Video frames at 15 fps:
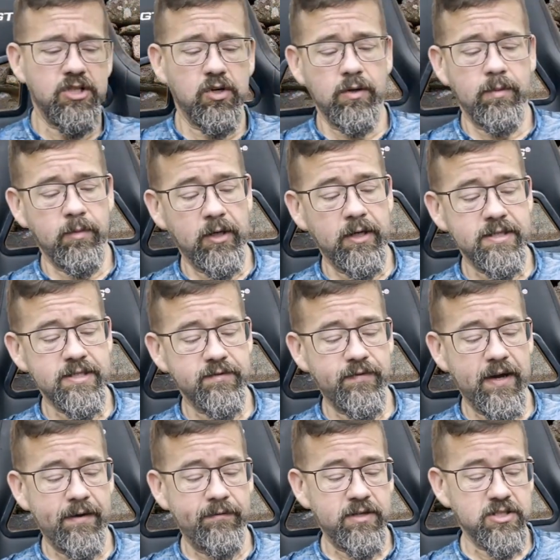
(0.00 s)
screen, but it is a
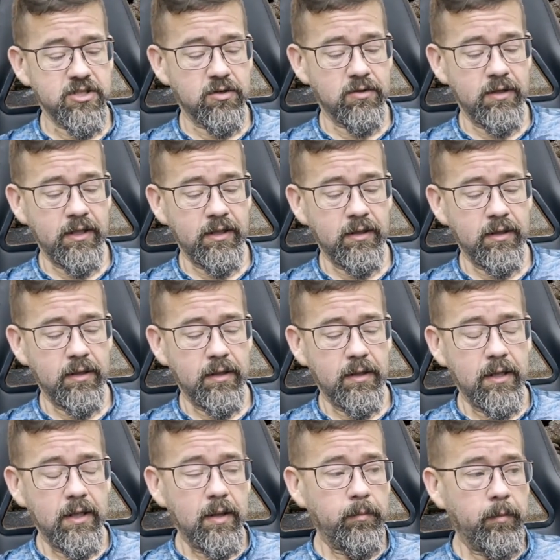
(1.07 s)
5-inch screen.
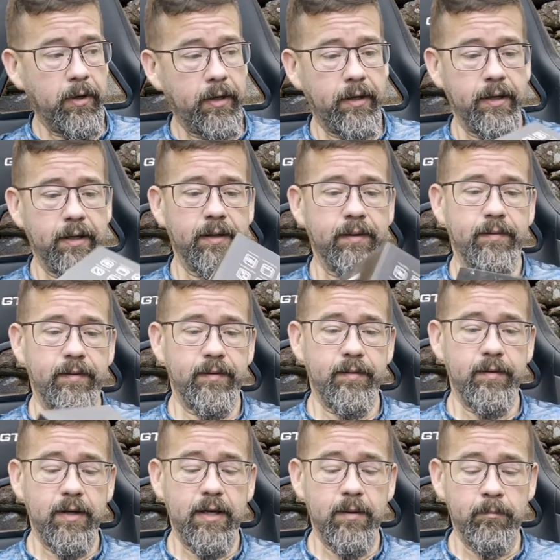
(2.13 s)
But
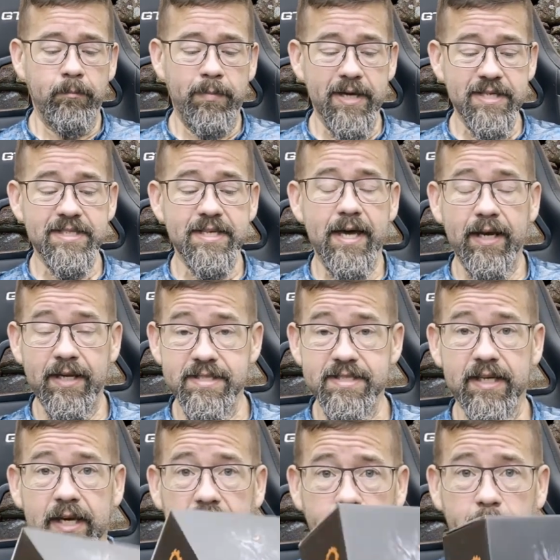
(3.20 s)
BestSight is the
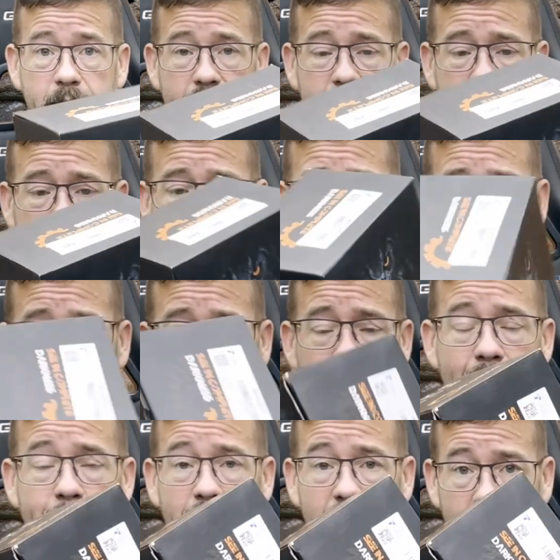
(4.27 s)
company. I think there
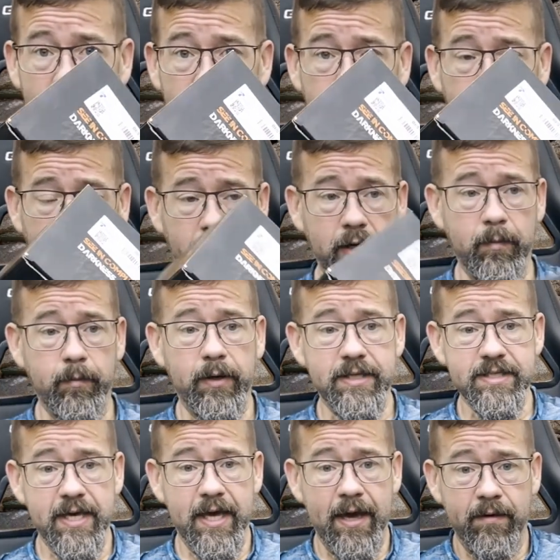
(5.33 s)
might be a couple of
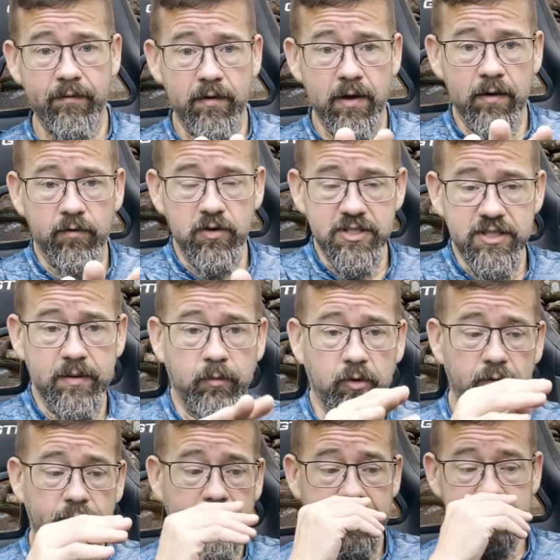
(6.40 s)
companies that offer
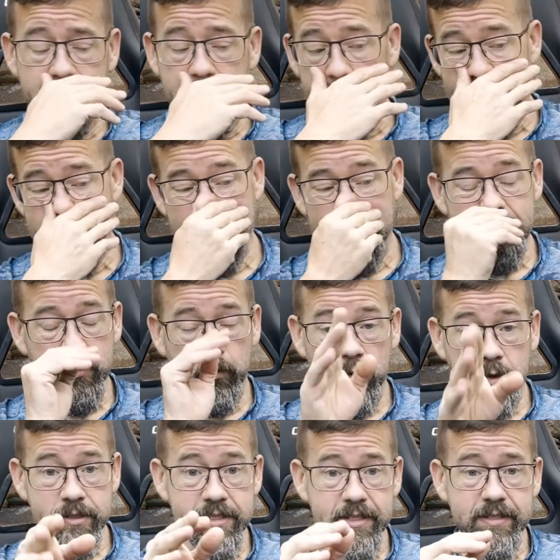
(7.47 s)
similar things, but BestSight's the
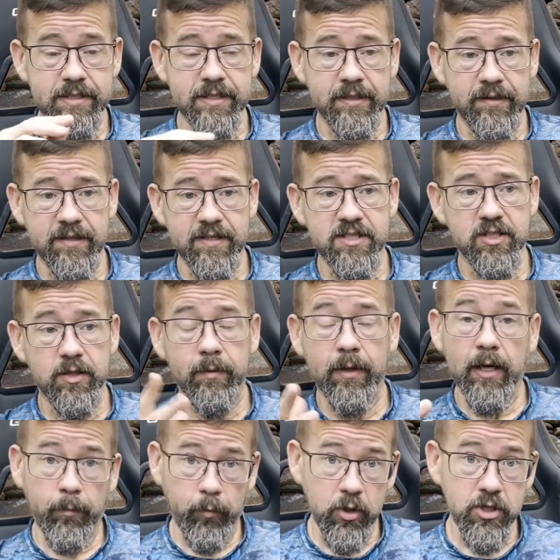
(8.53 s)
ones that sent this to me,
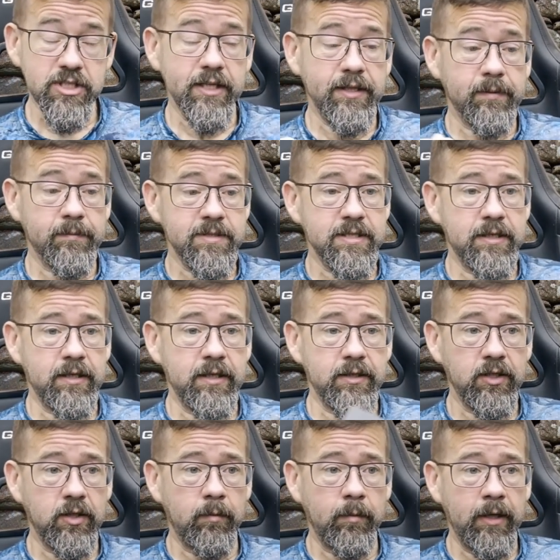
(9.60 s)
and I appreciate them sending it
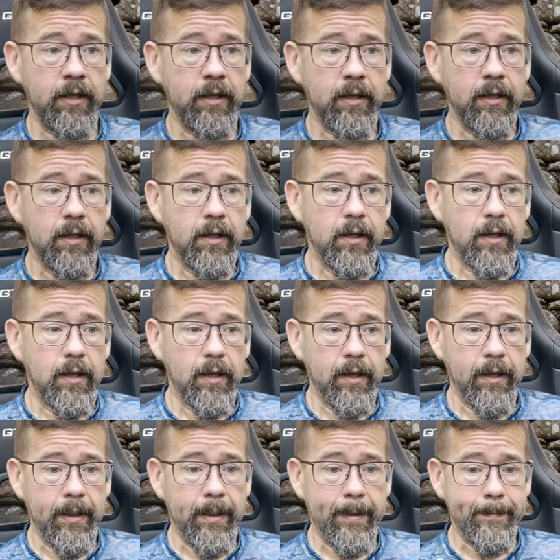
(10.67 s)
to me.
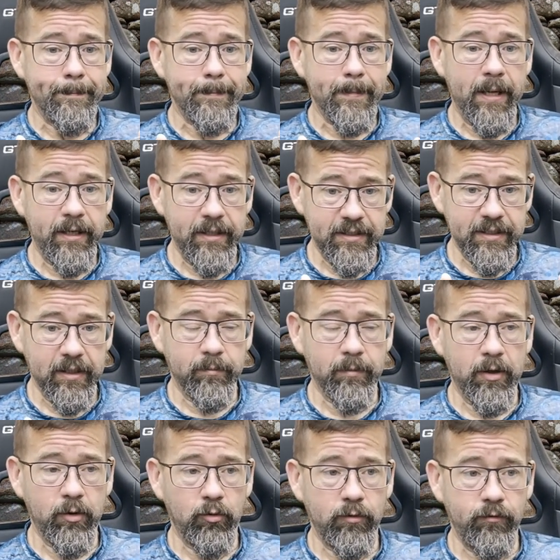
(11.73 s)
I did tell them
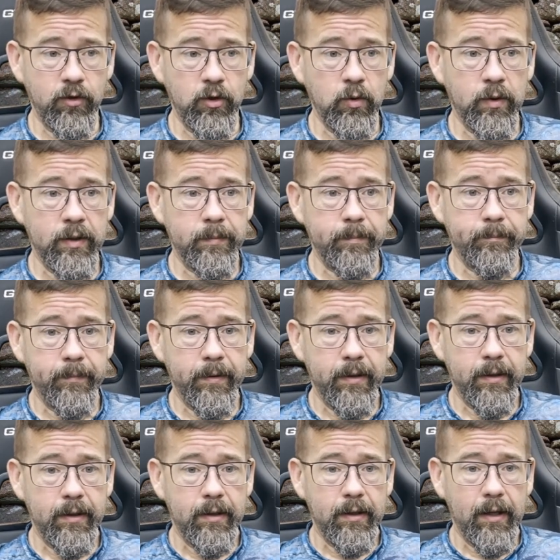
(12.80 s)
I'd review it,
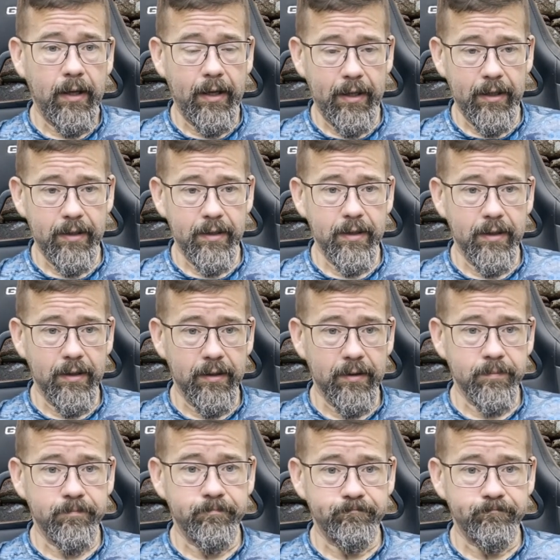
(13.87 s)
and that